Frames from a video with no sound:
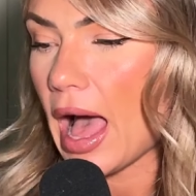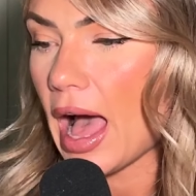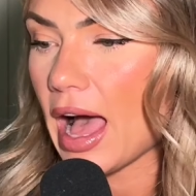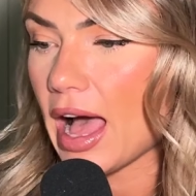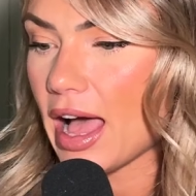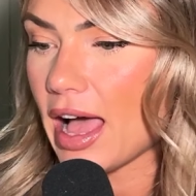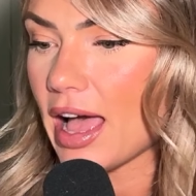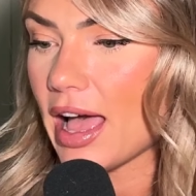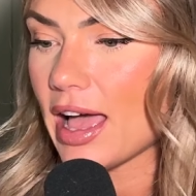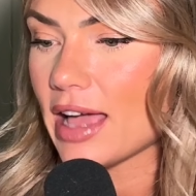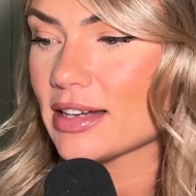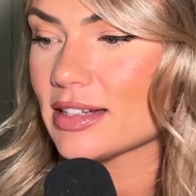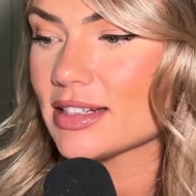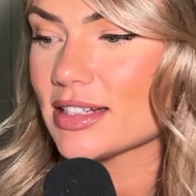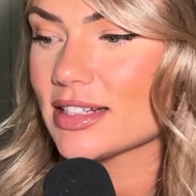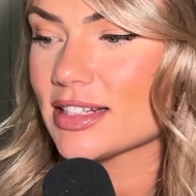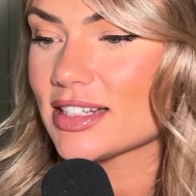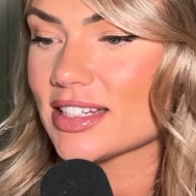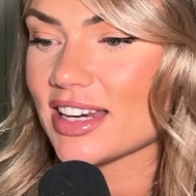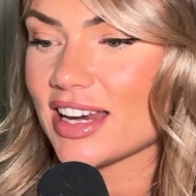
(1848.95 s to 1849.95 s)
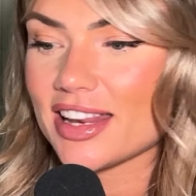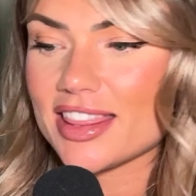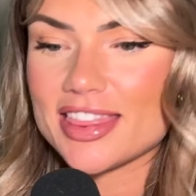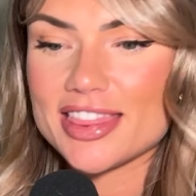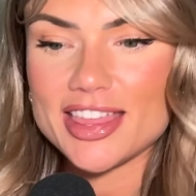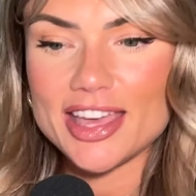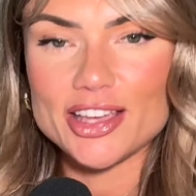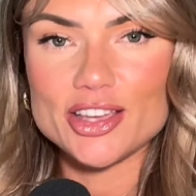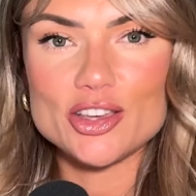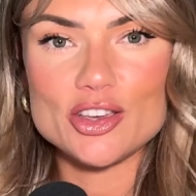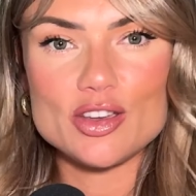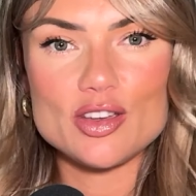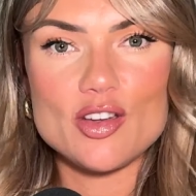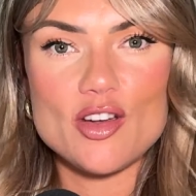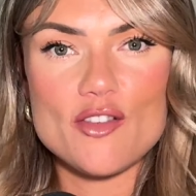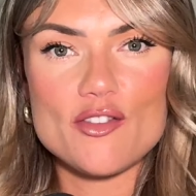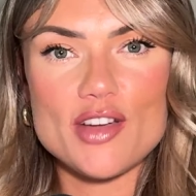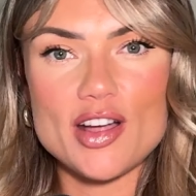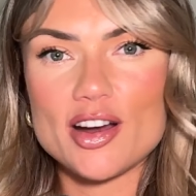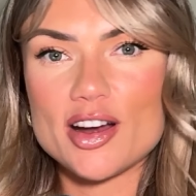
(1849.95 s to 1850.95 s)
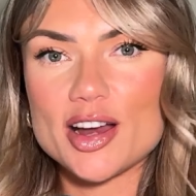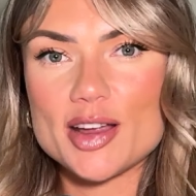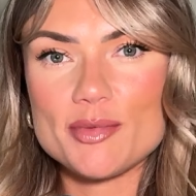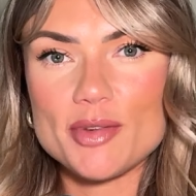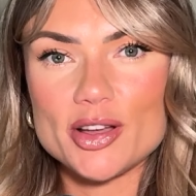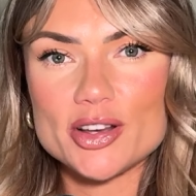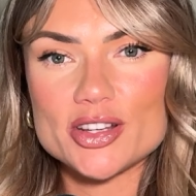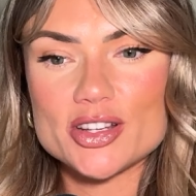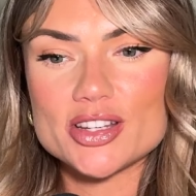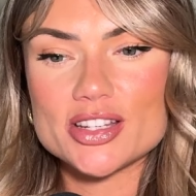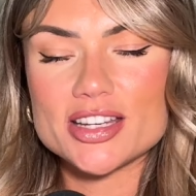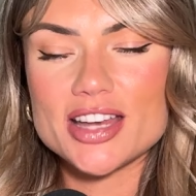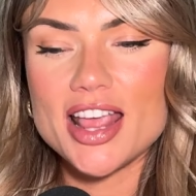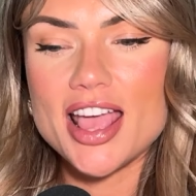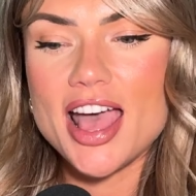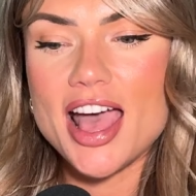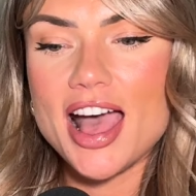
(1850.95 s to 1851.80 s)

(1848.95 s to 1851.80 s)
And thank you very much.